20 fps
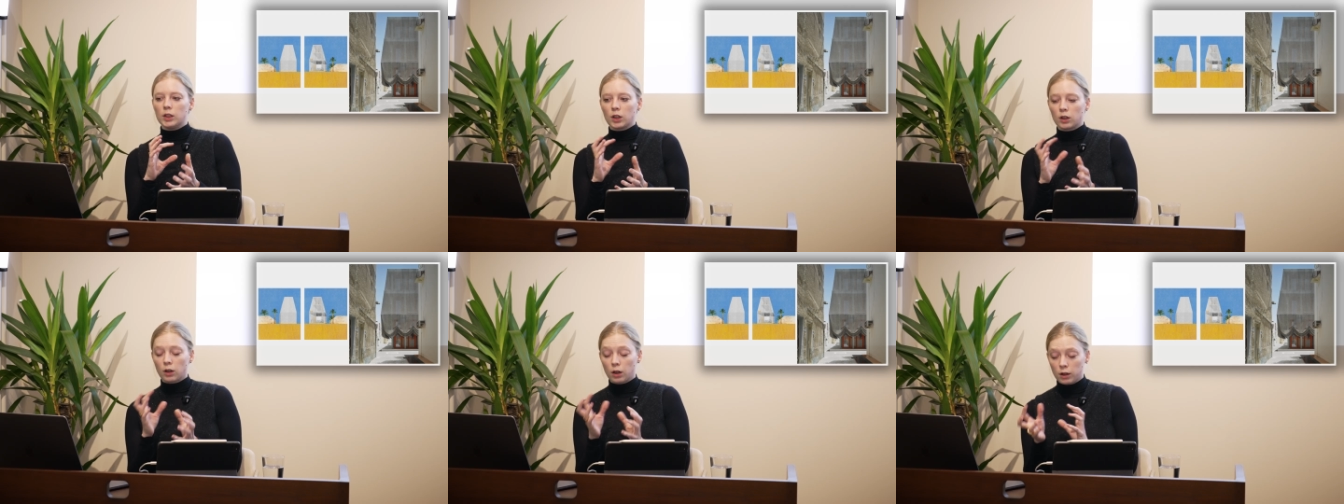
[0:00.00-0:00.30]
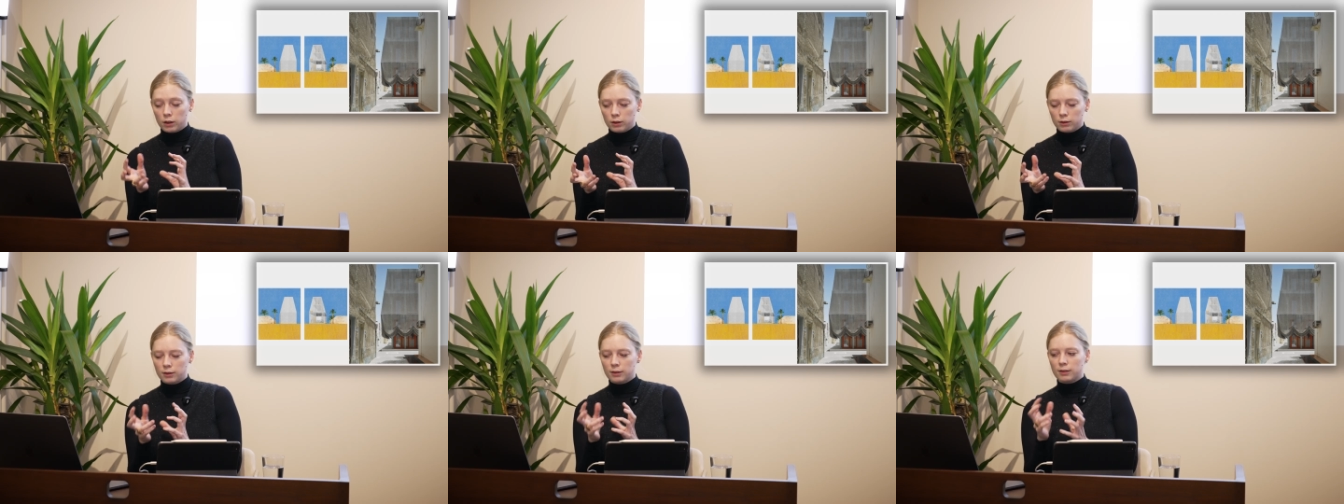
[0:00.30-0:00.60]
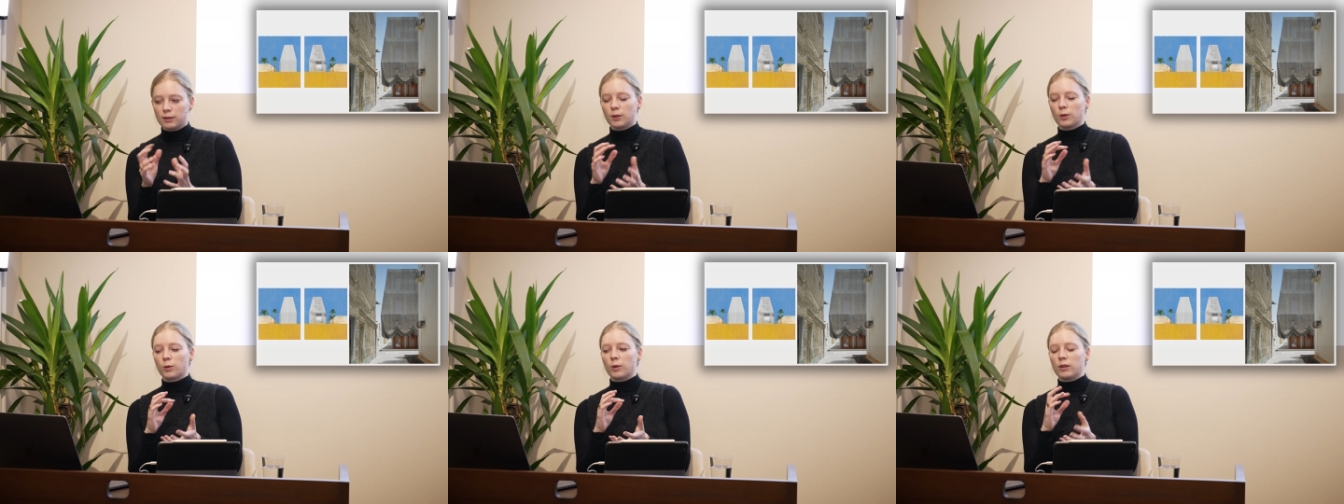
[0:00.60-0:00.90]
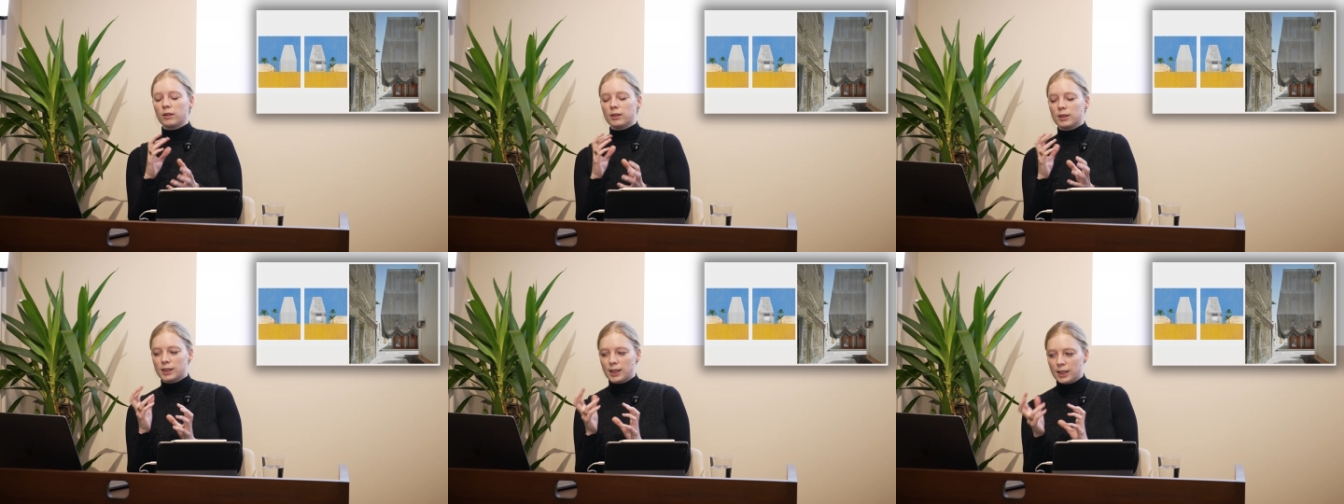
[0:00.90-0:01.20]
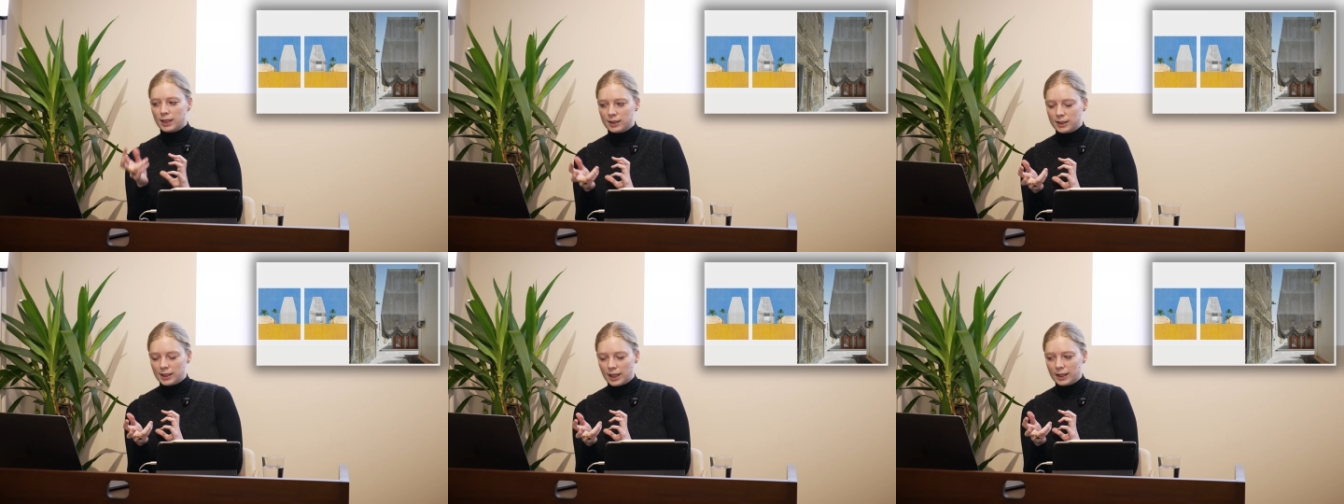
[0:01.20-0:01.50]
curtain or
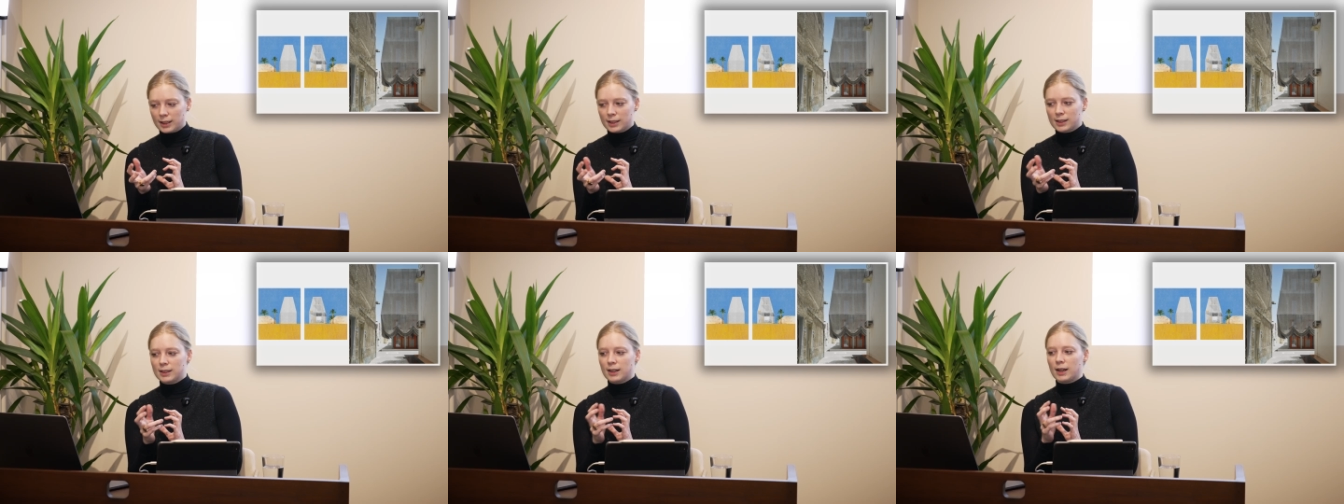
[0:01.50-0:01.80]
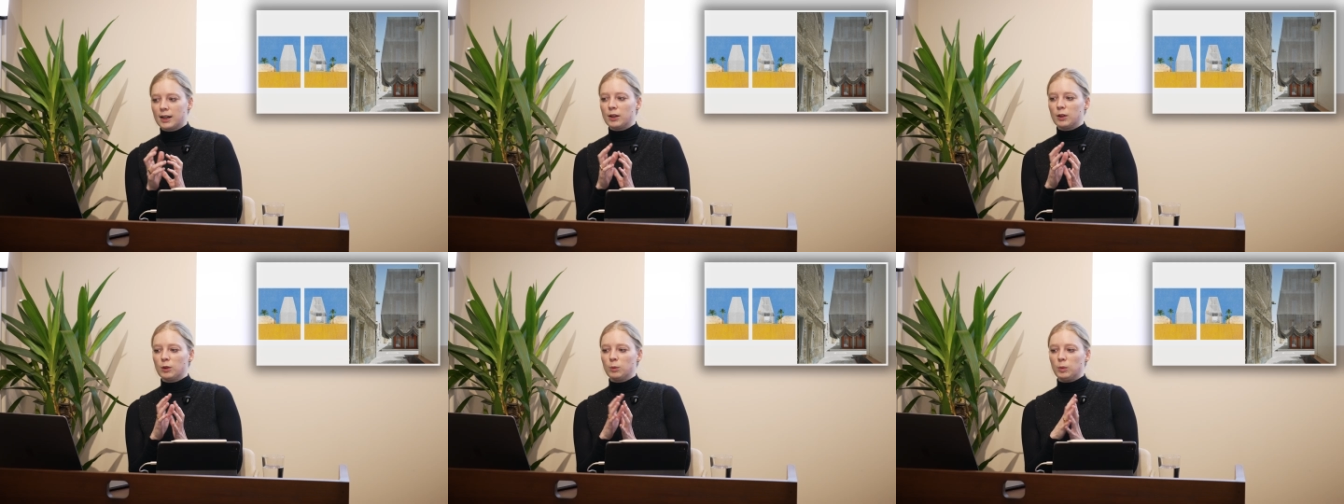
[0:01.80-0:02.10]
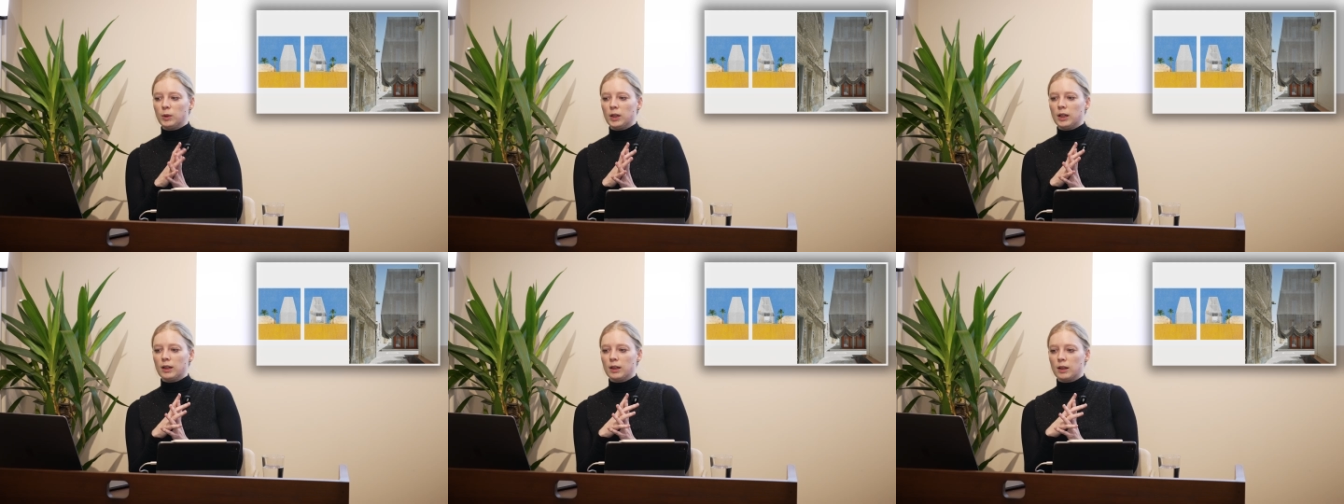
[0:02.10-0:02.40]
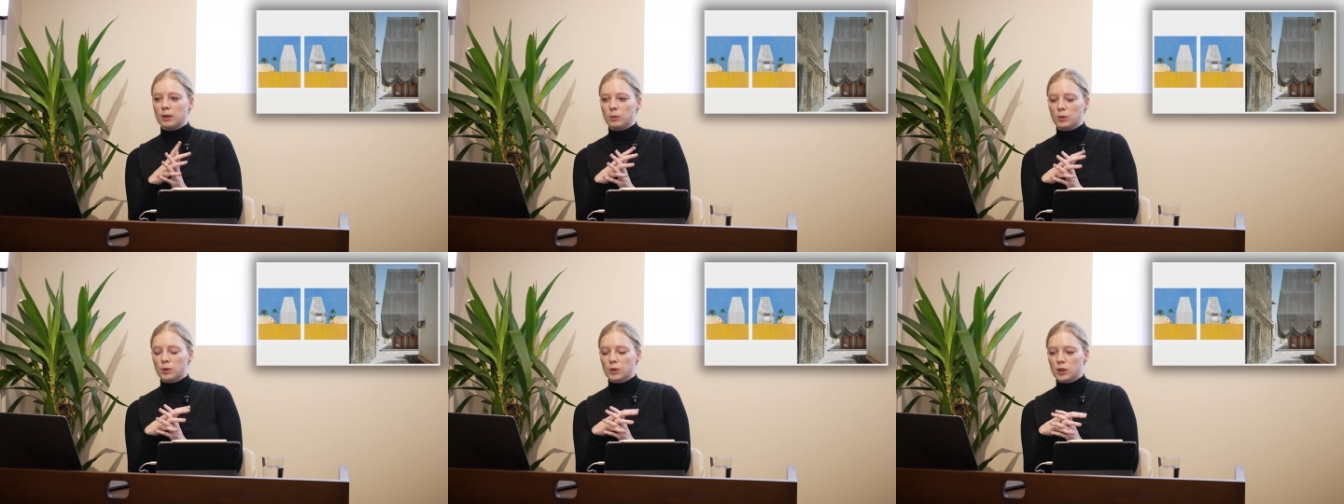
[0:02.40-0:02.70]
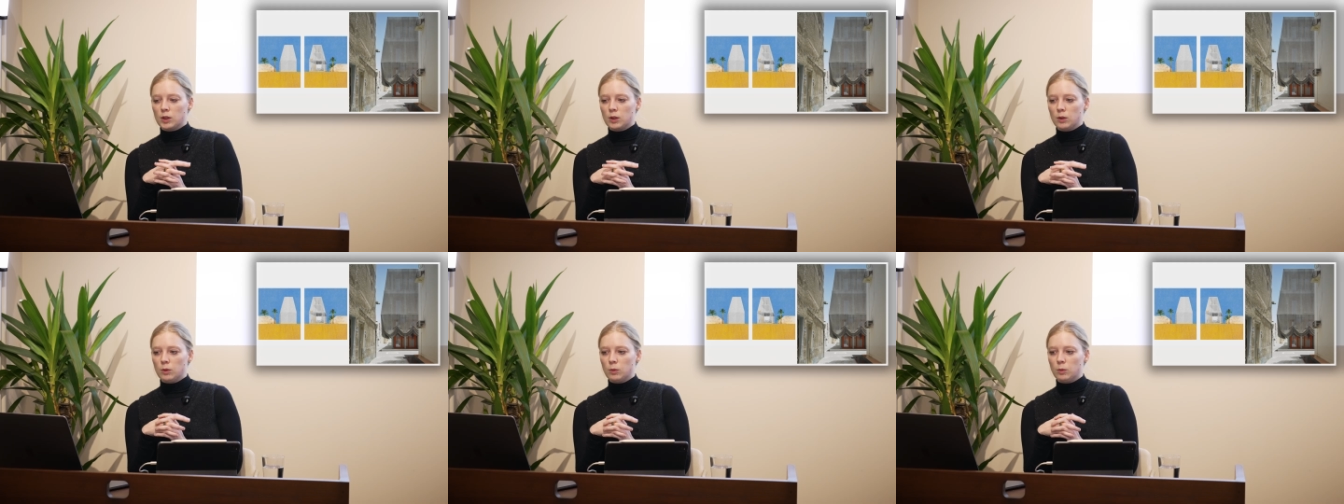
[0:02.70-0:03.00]
the textile being able
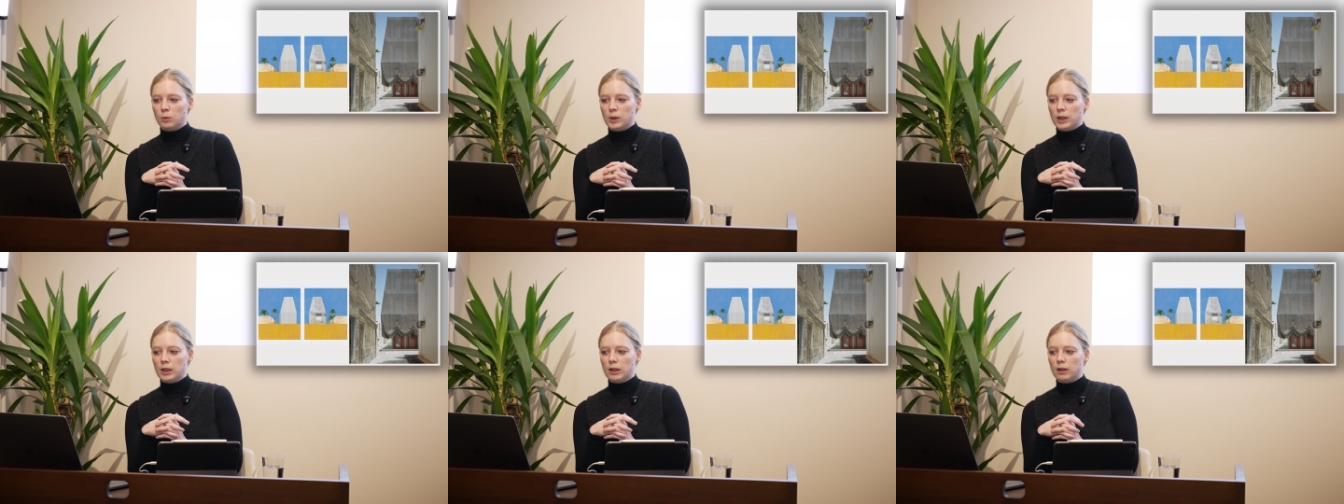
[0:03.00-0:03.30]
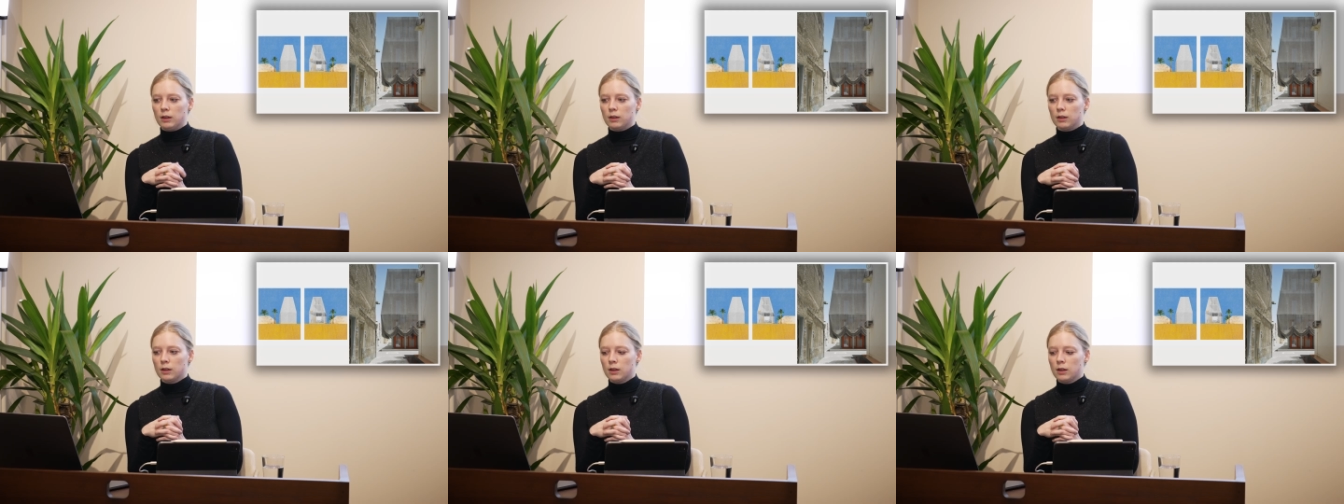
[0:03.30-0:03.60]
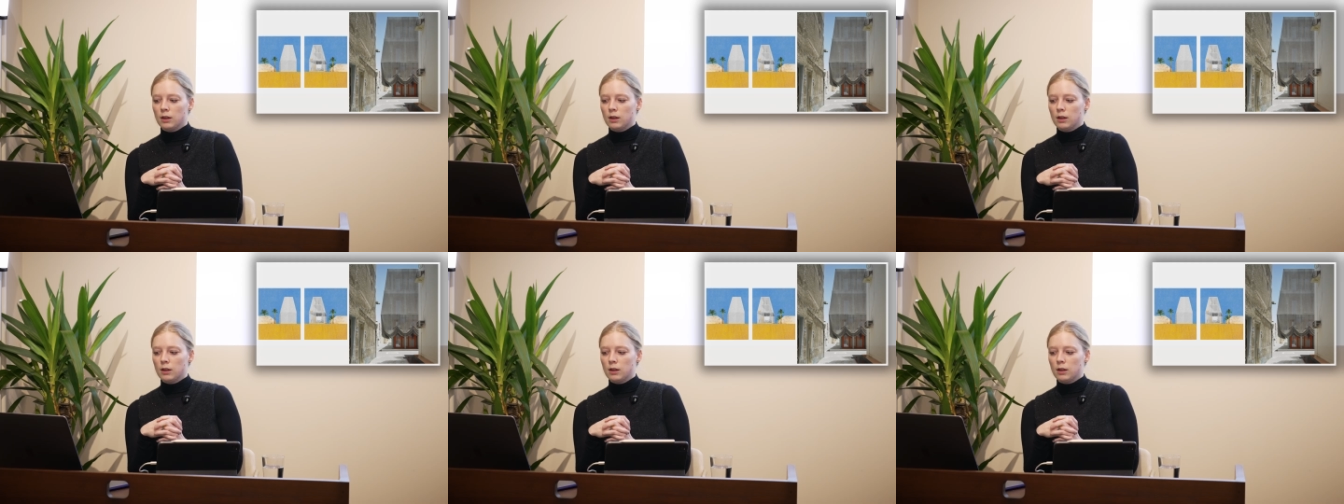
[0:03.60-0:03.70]
to be